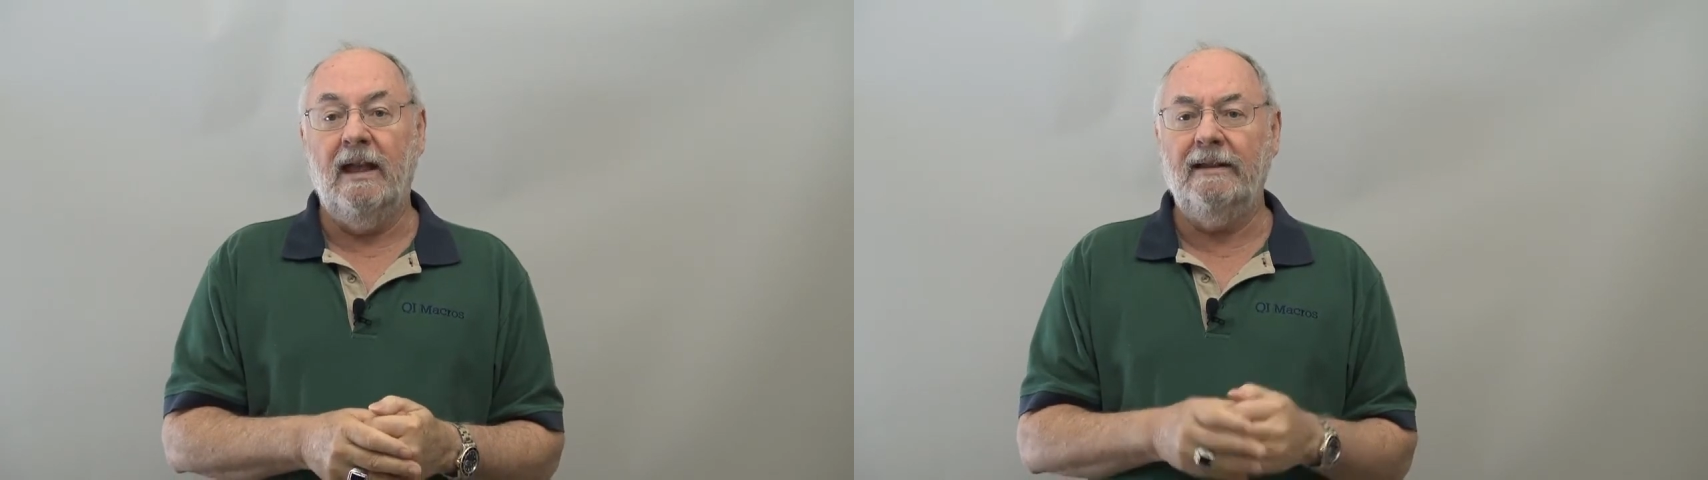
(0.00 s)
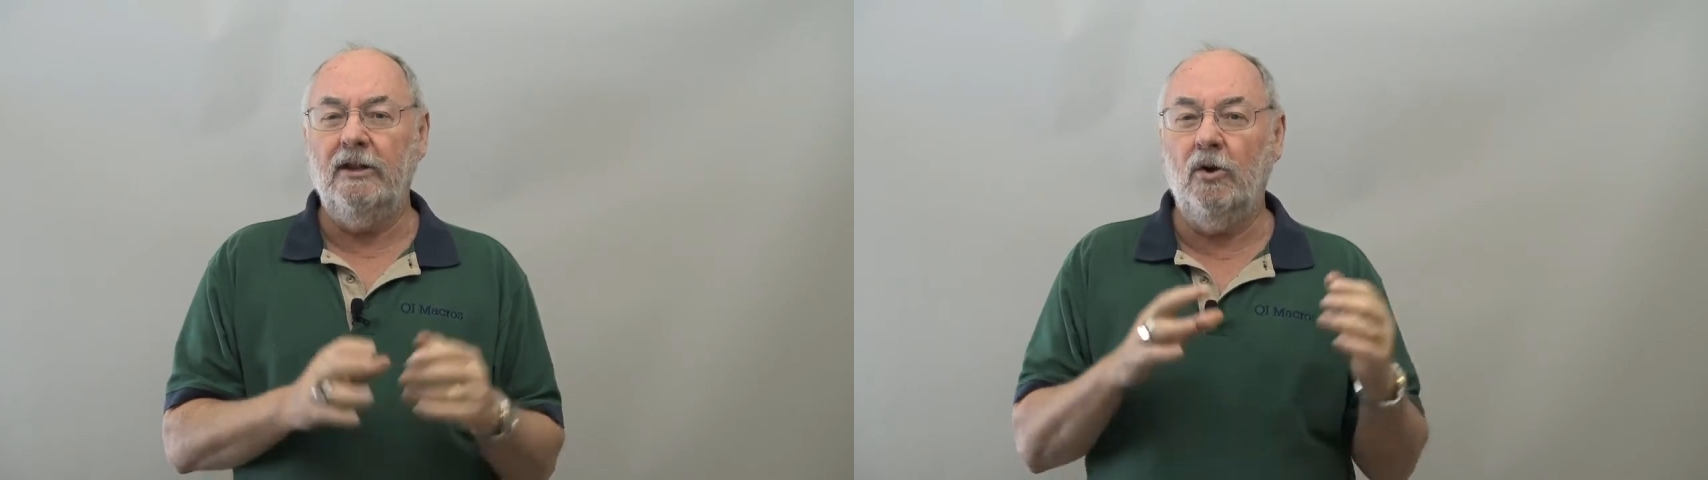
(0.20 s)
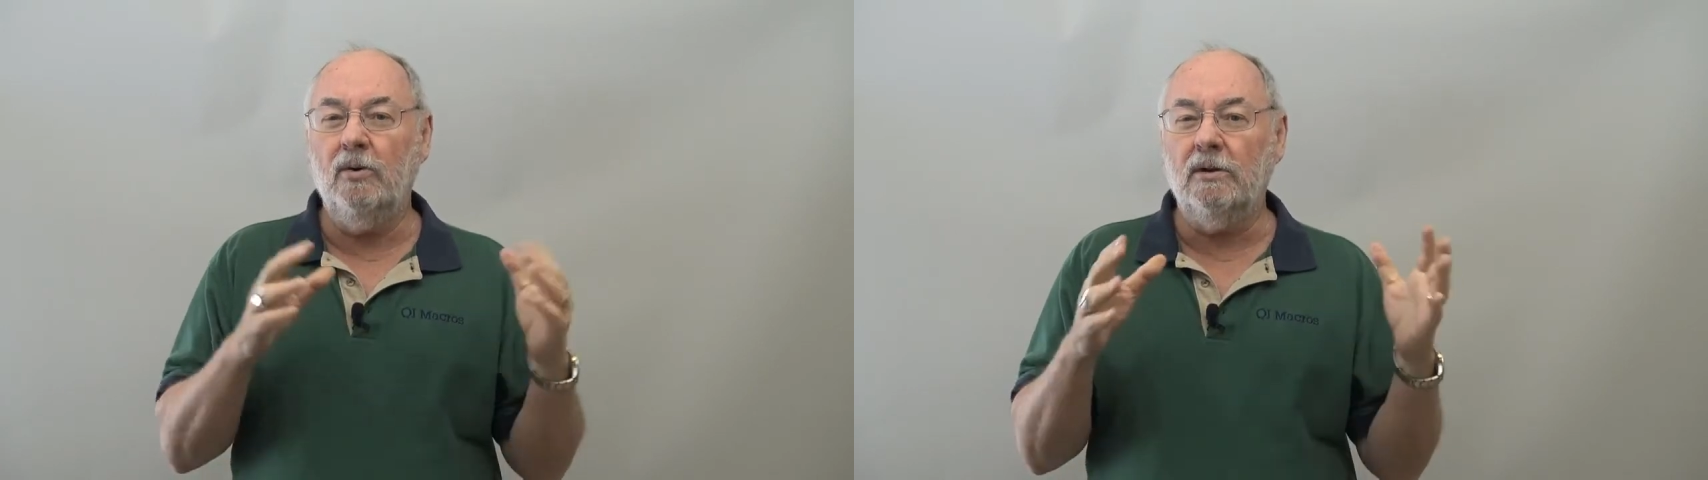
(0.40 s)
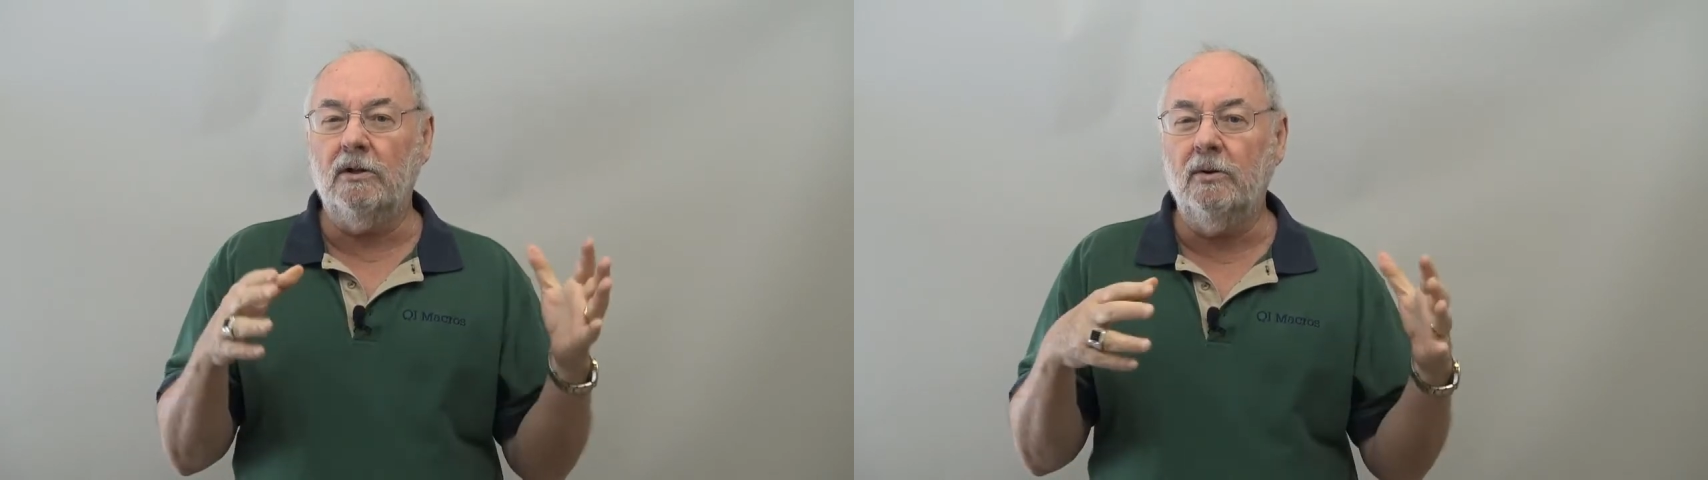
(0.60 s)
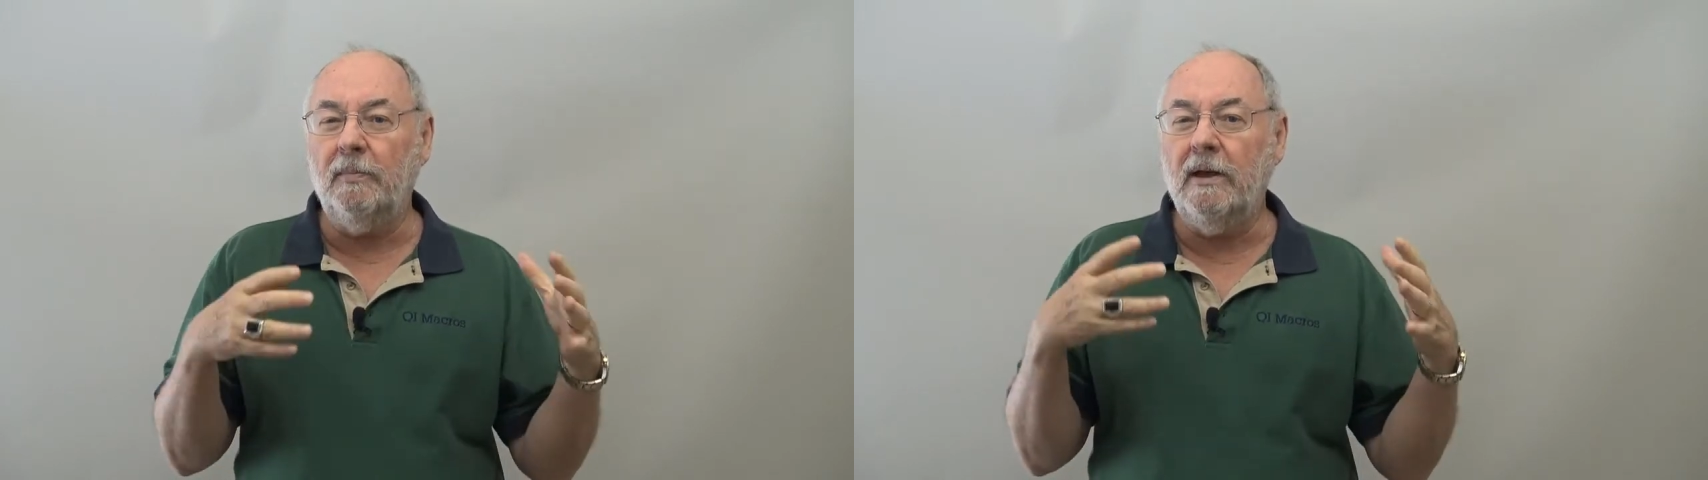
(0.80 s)
And the OODA
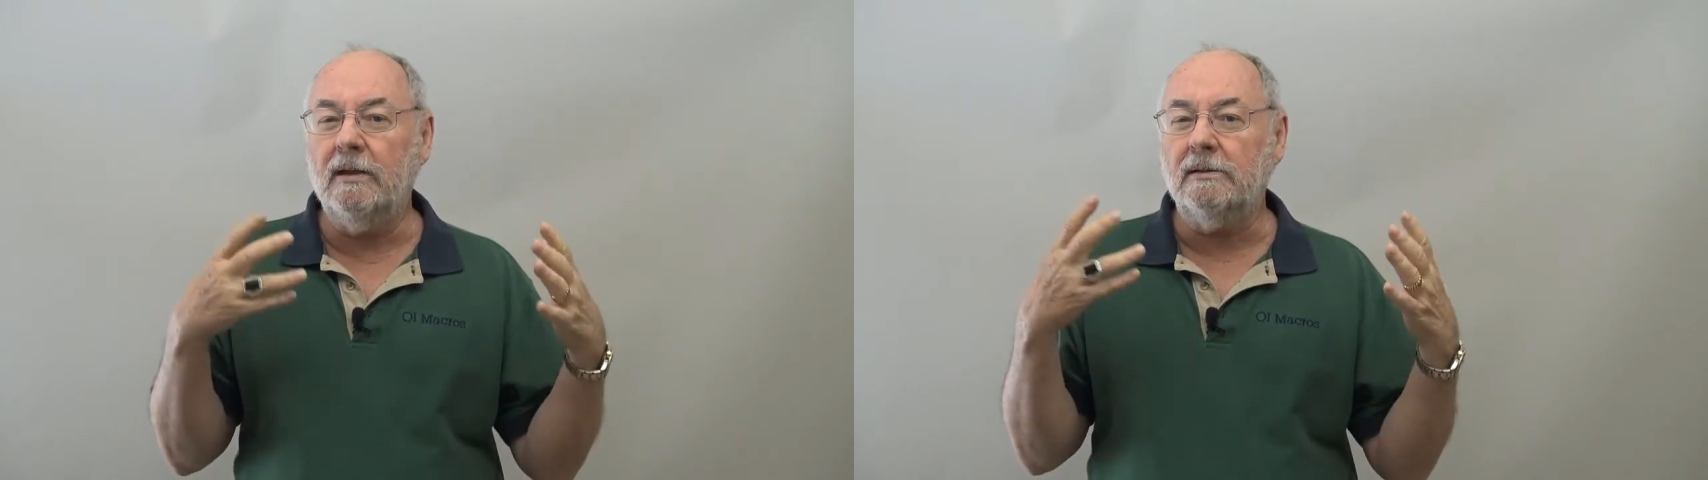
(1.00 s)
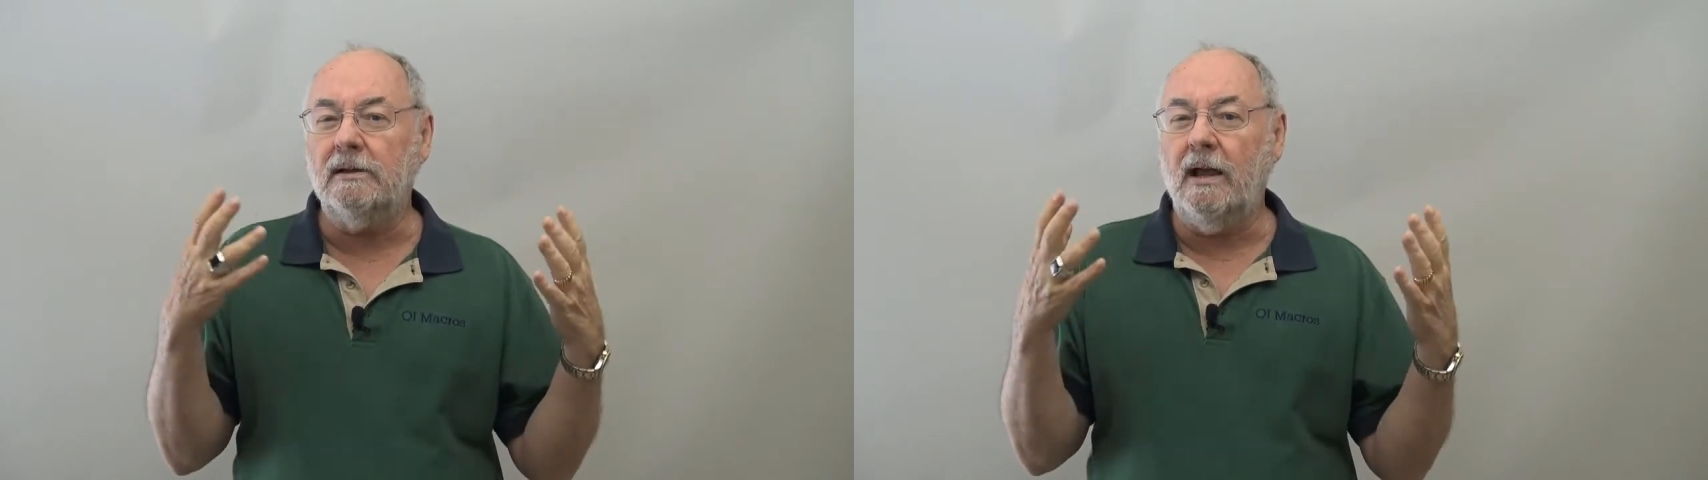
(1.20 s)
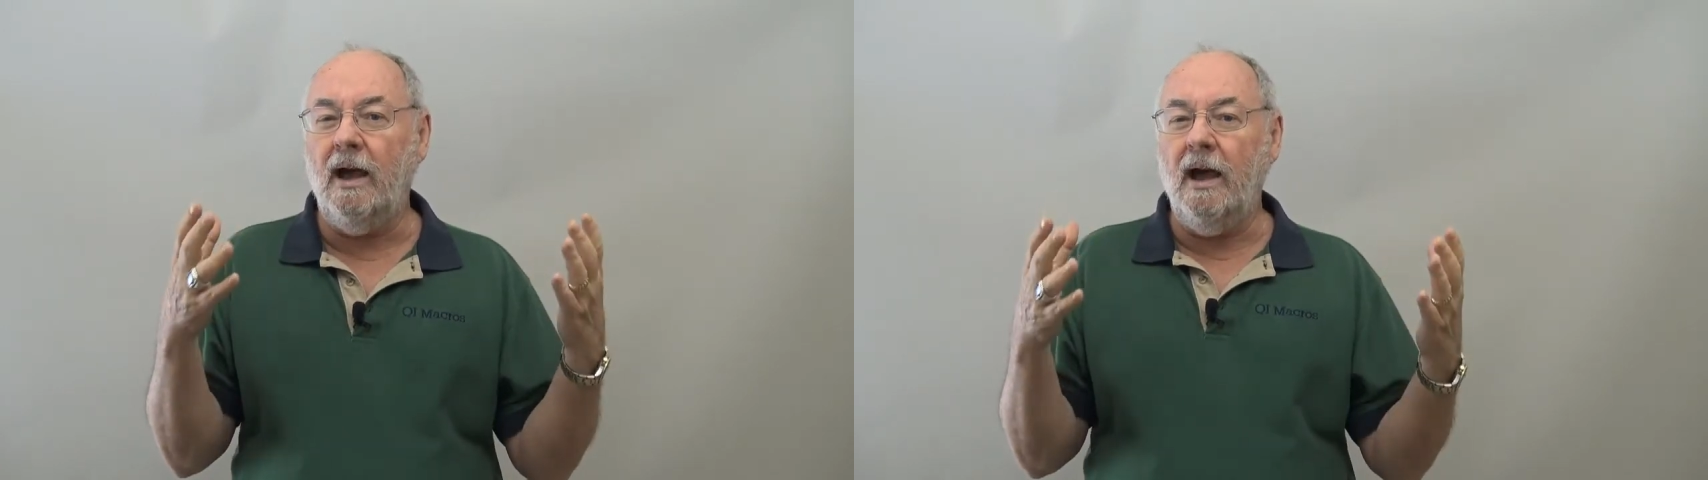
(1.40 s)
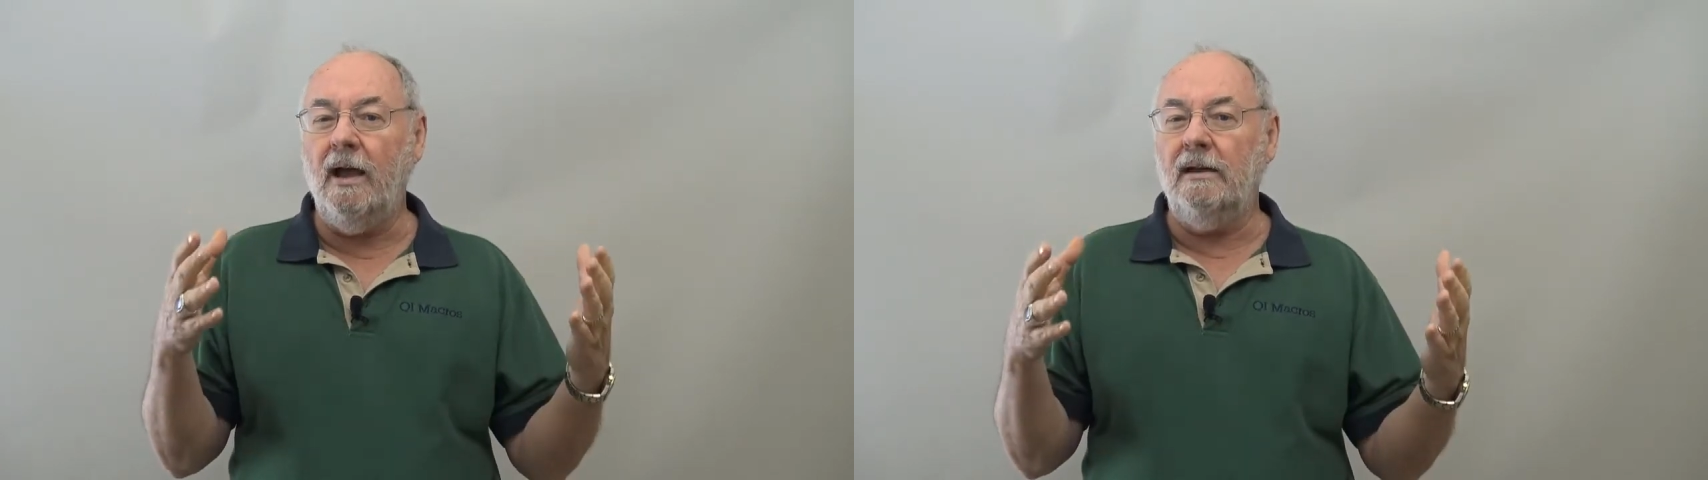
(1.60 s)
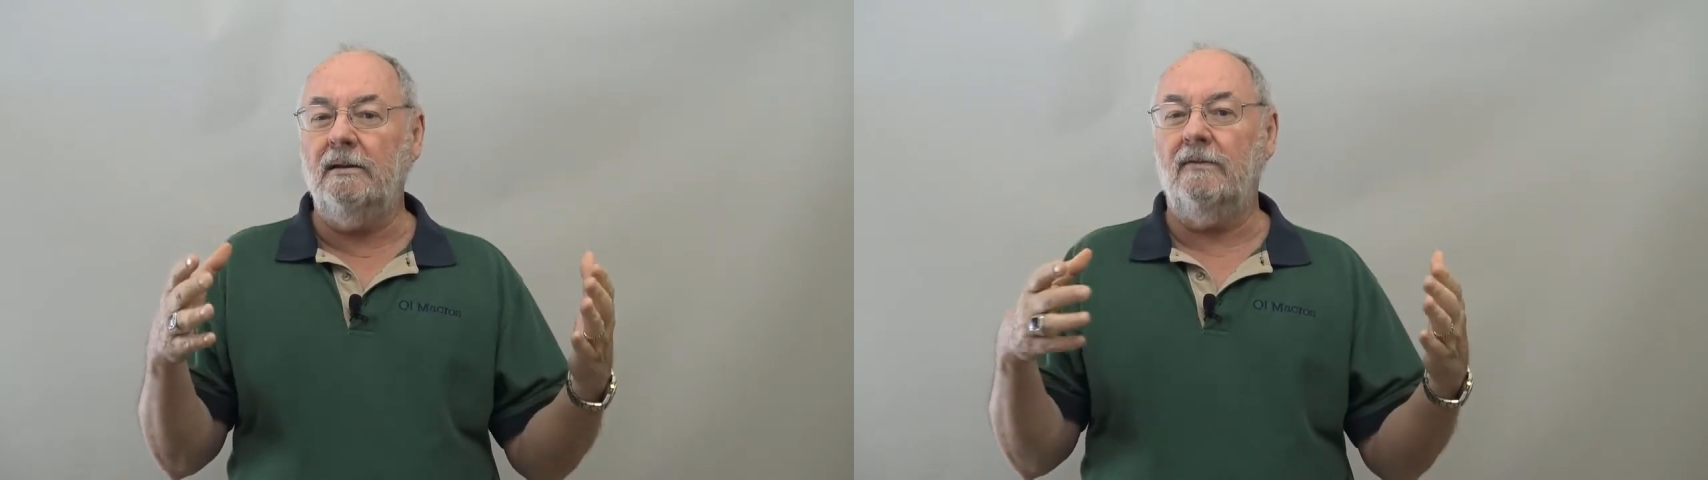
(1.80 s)
loop has
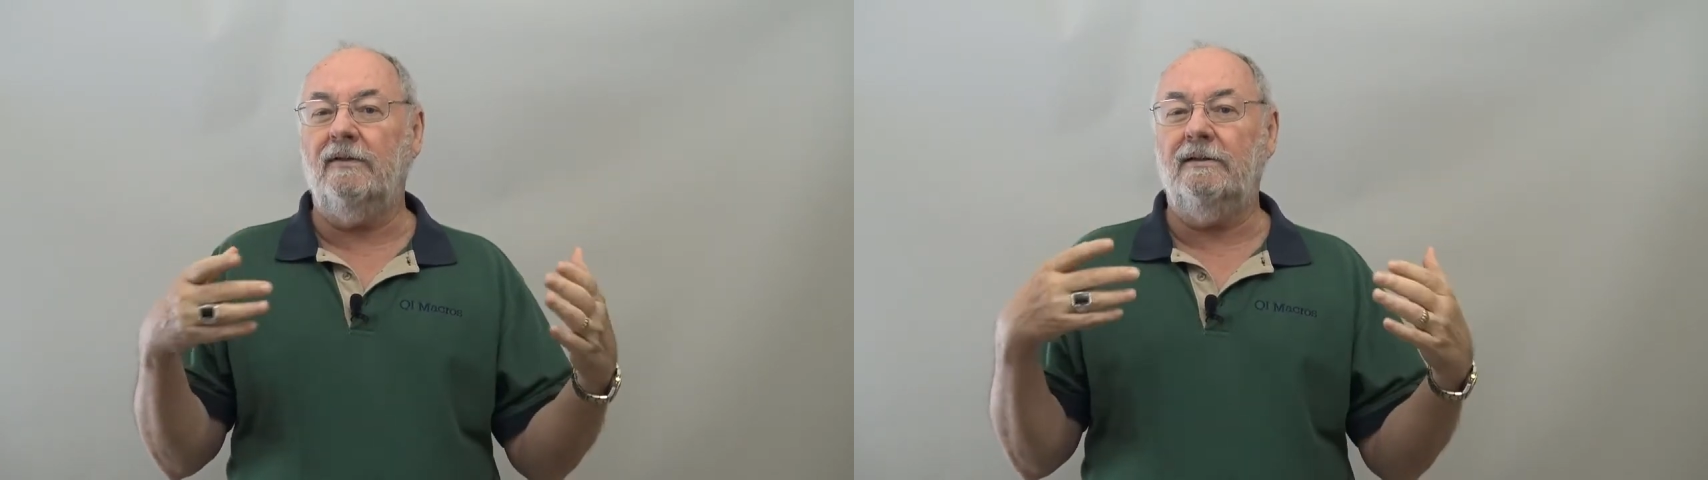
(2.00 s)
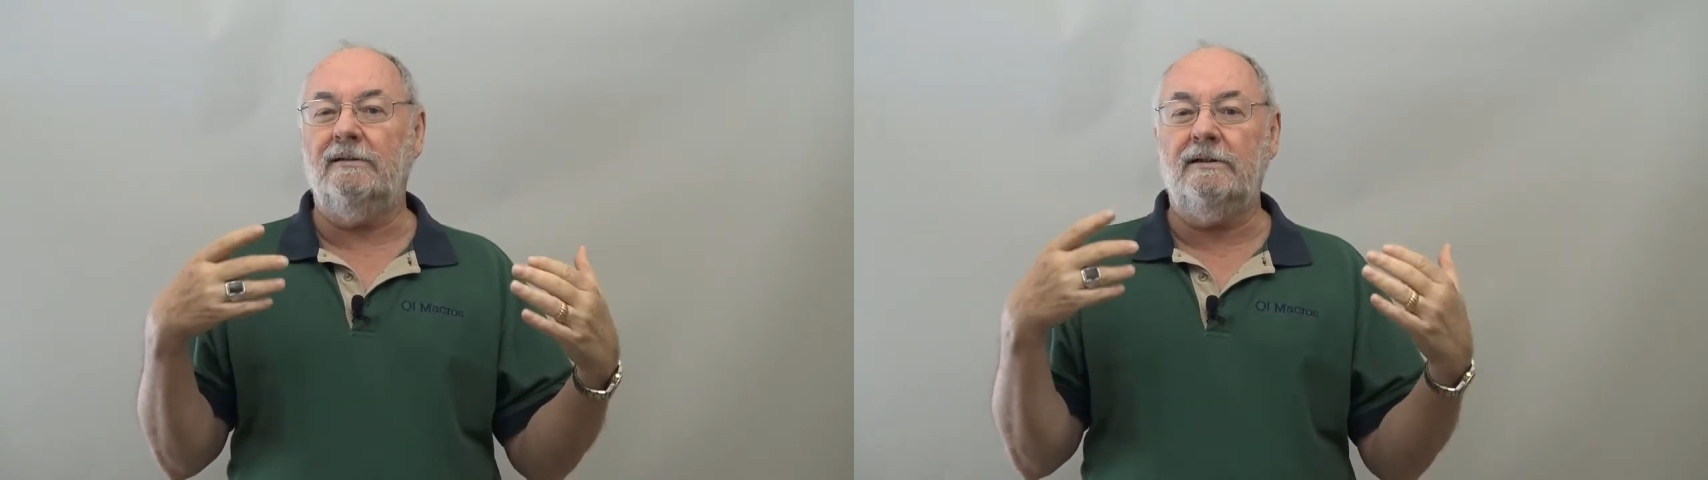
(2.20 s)
kind of